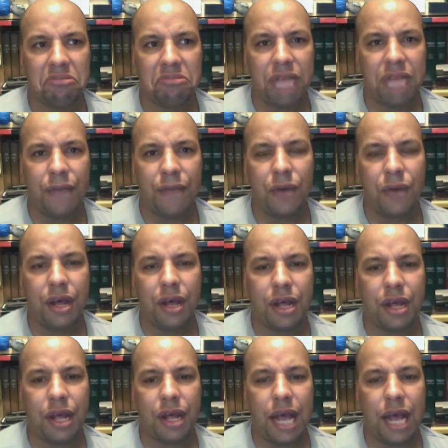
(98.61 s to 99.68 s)
they
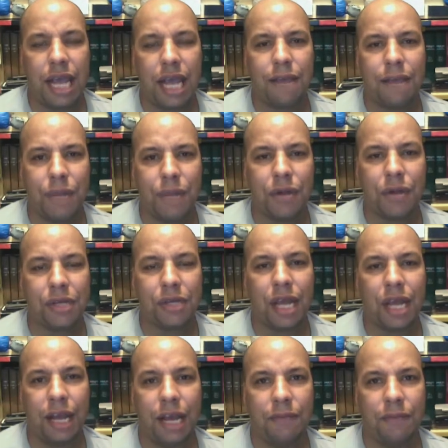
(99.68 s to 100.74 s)
were a computer
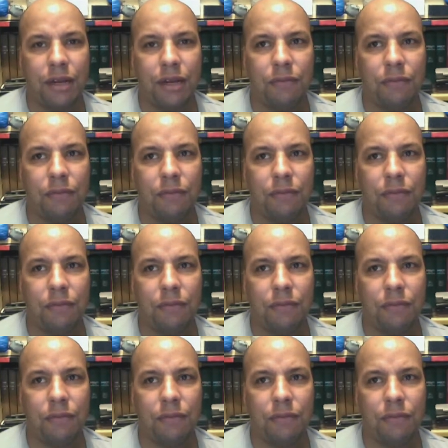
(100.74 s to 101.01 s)
game,